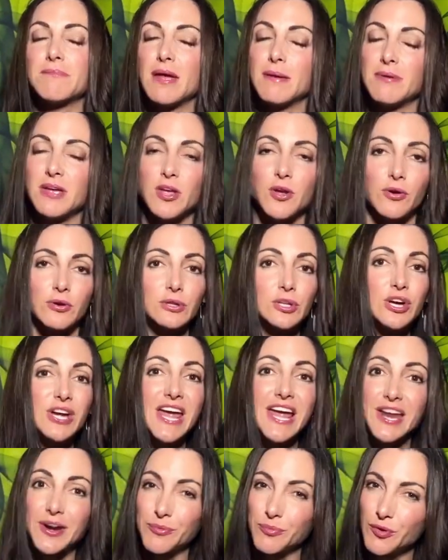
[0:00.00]
maybe you're
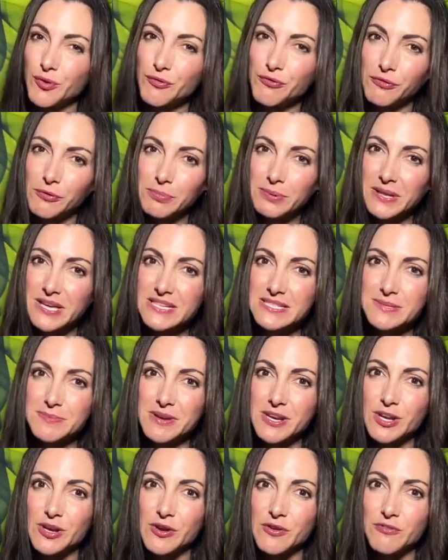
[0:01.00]
looking at a roof
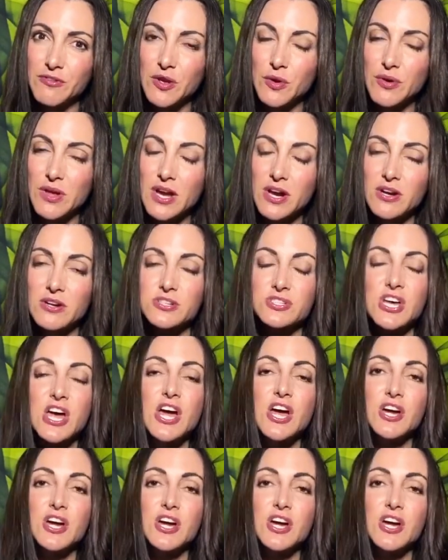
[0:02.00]
replacement in a few years,